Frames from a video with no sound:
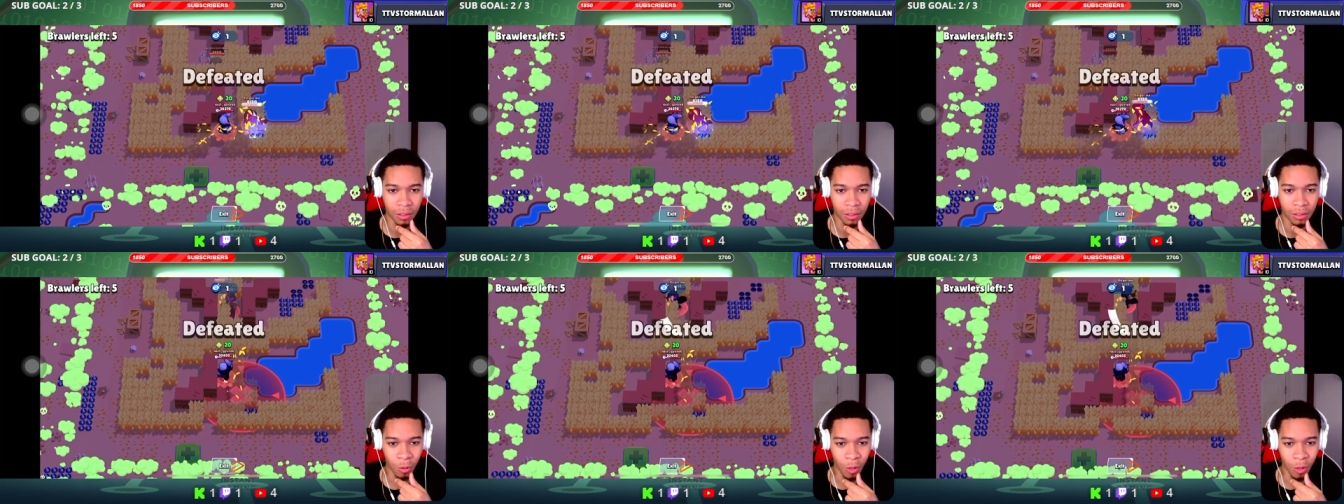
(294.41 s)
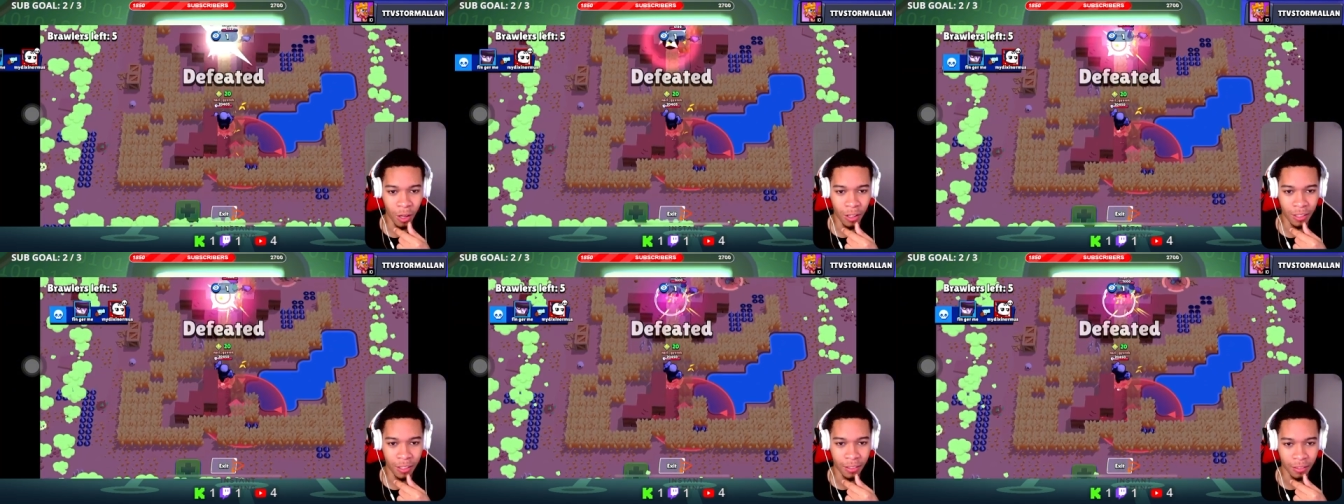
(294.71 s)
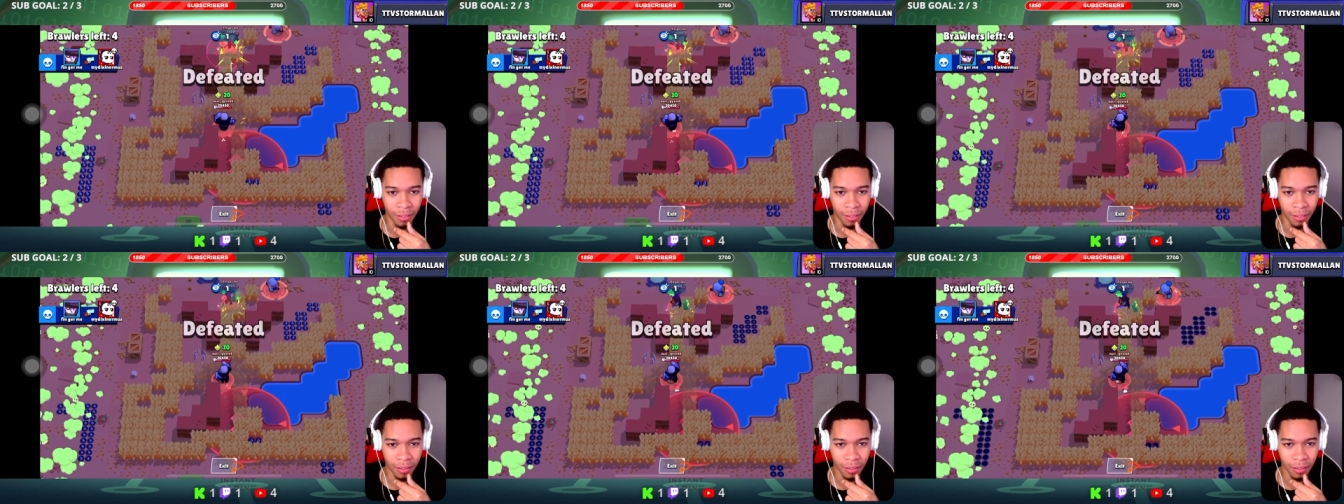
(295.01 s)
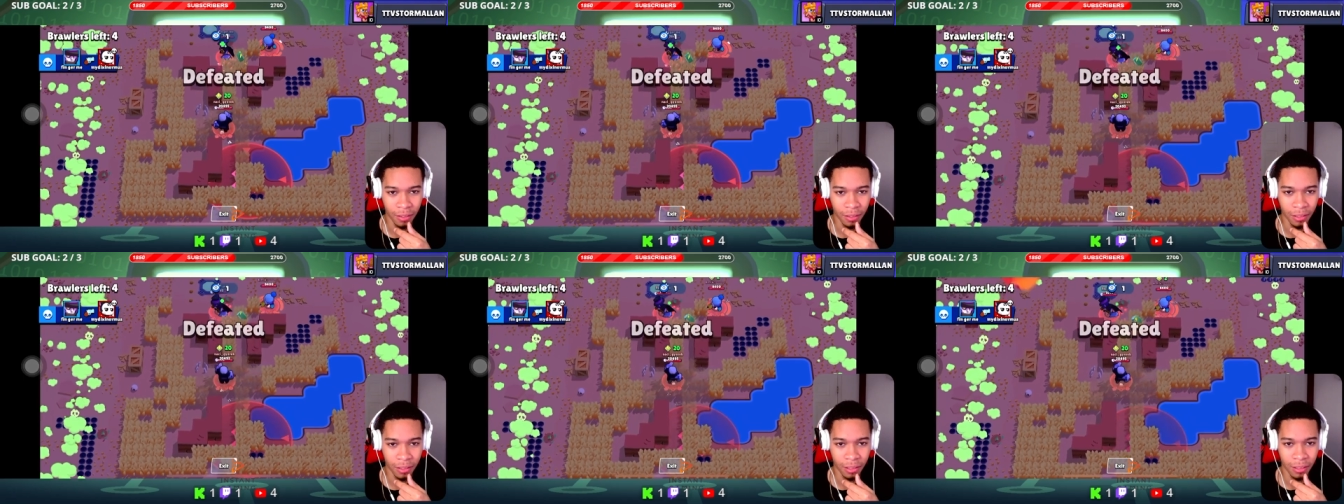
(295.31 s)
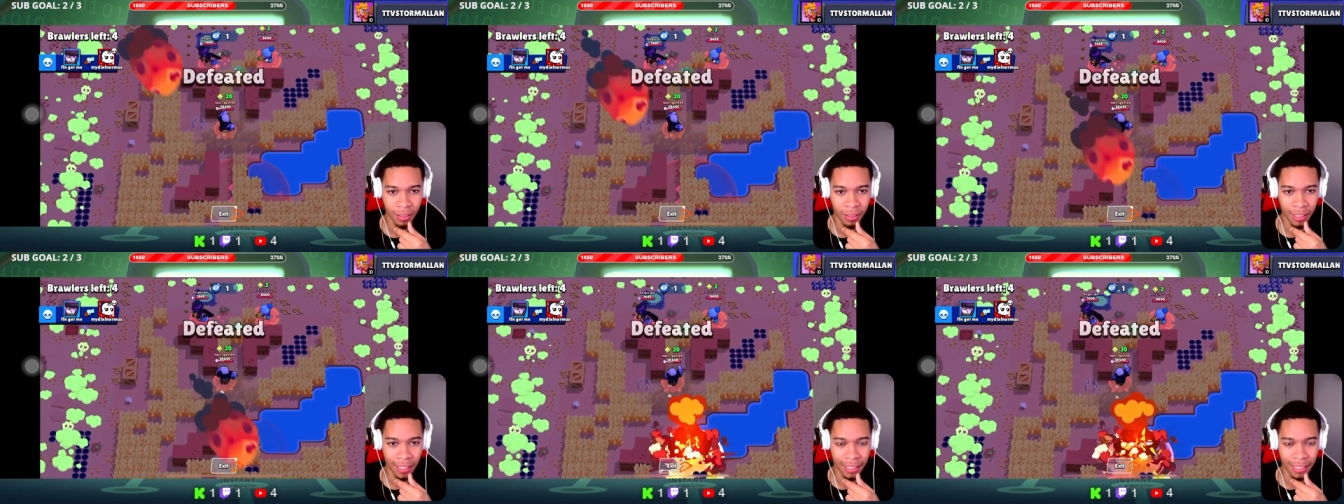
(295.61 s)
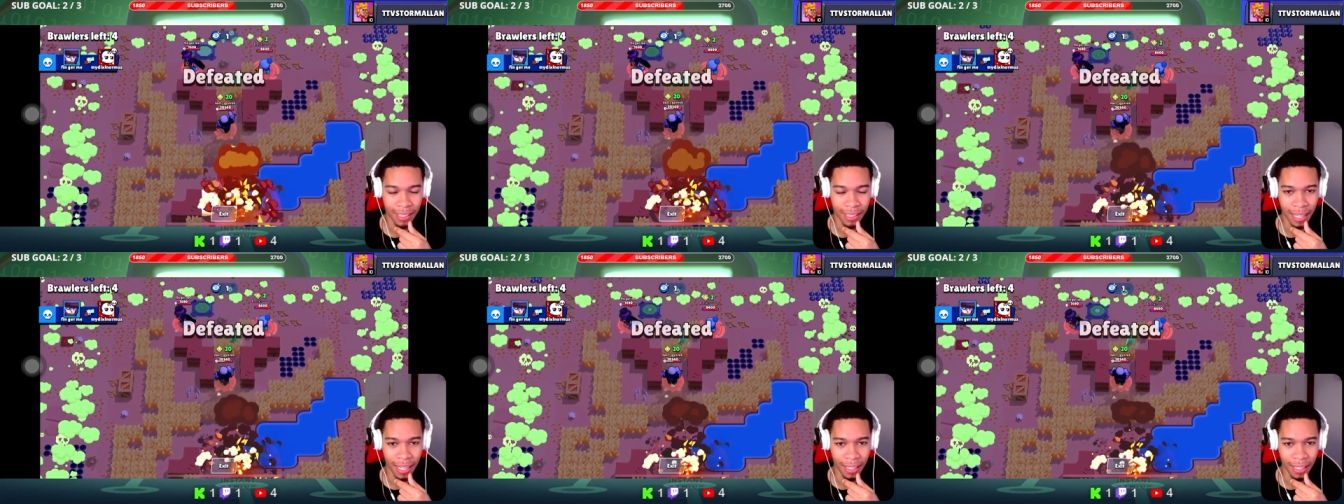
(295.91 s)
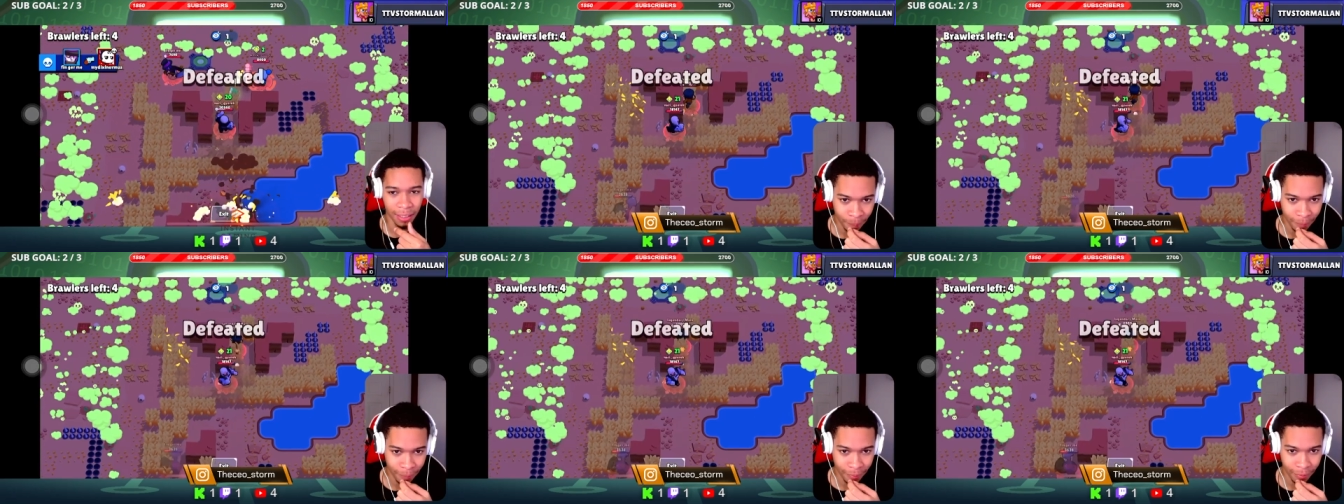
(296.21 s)
Run, not attack.
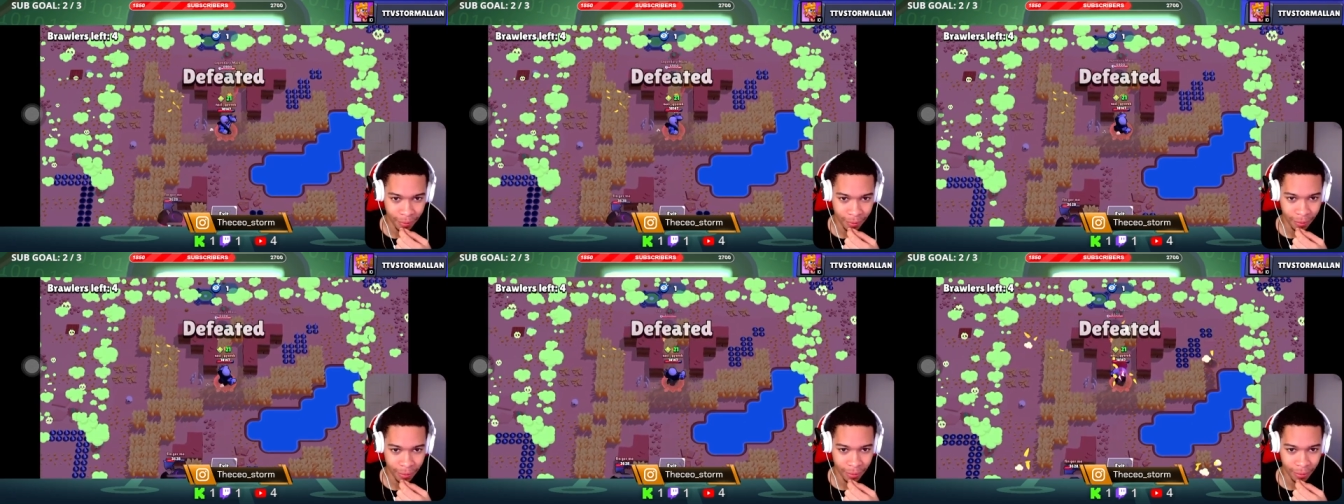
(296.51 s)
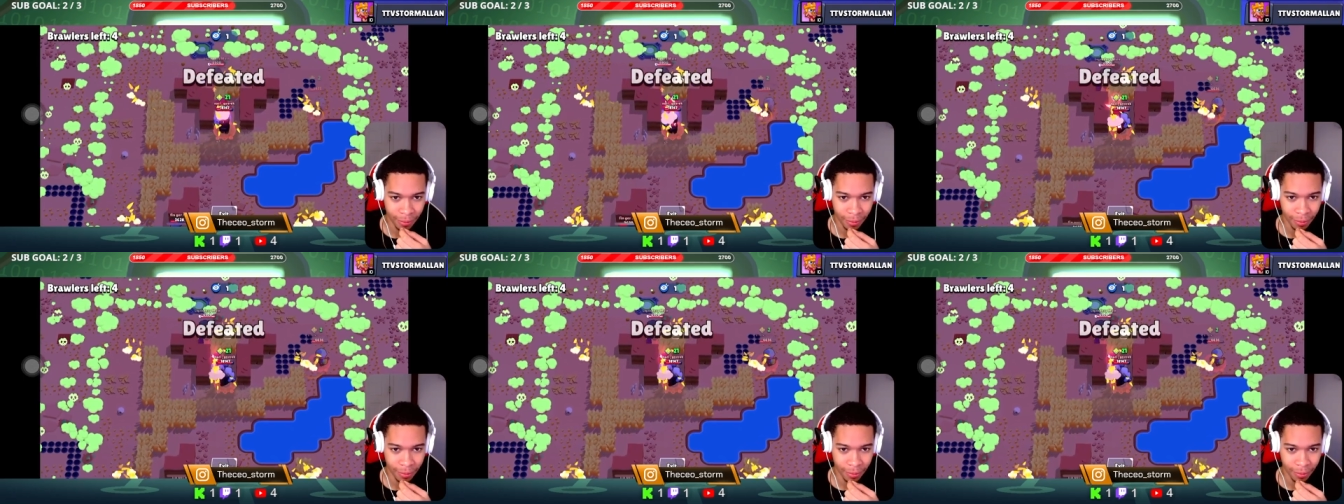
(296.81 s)
Shower.